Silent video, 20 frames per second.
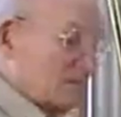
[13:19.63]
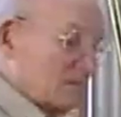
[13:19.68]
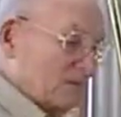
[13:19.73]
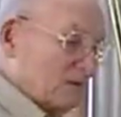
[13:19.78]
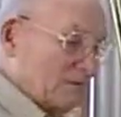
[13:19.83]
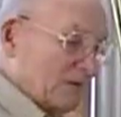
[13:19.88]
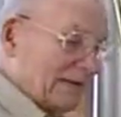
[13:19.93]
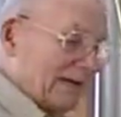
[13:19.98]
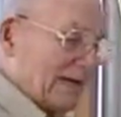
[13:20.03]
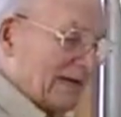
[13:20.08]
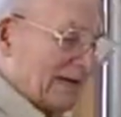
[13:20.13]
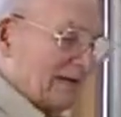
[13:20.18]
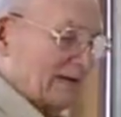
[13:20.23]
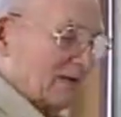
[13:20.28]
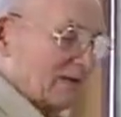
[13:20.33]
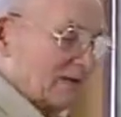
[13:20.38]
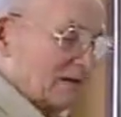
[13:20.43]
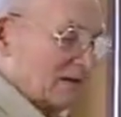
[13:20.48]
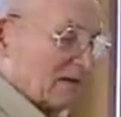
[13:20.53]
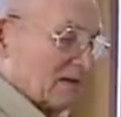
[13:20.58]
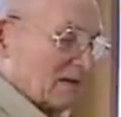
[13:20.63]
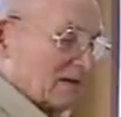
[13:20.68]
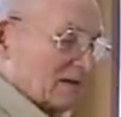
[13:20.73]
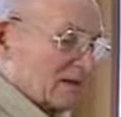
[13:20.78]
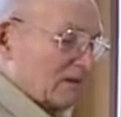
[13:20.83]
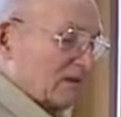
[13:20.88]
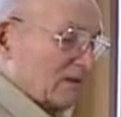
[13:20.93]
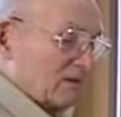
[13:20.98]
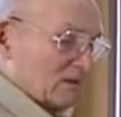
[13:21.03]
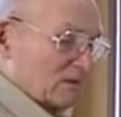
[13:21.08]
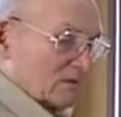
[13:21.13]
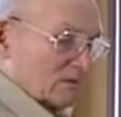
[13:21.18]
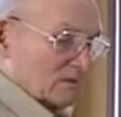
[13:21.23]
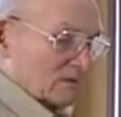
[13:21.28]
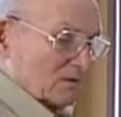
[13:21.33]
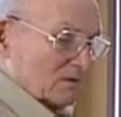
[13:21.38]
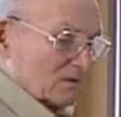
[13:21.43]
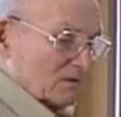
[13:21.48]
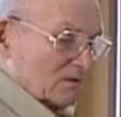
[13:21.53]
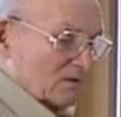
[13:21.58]
you can't,
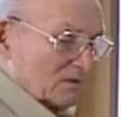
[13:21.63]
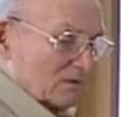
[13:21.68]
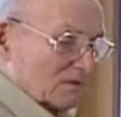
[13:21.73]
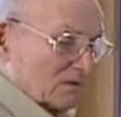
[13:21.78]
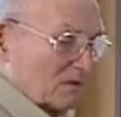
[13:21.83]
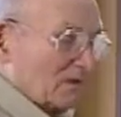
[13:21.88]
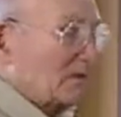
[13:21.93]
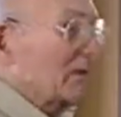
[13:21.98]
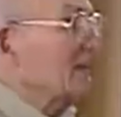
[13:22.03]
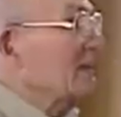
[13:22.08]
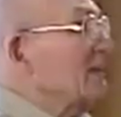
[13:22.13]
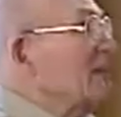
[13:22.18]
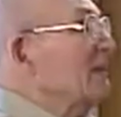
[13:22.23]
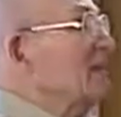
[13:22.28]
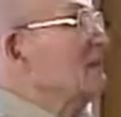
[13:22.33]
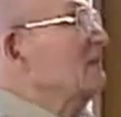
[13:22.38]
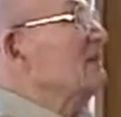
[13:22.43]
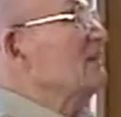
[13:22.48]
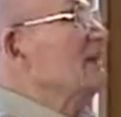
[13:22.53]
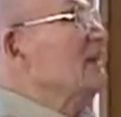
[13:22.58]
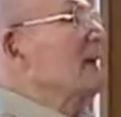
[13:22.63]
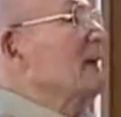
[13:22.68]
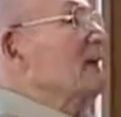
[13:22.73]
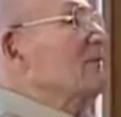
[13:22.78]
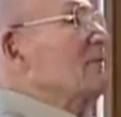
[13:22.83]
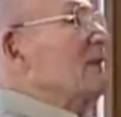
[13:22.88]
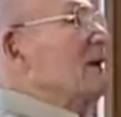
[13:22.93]
if you look at this, you can't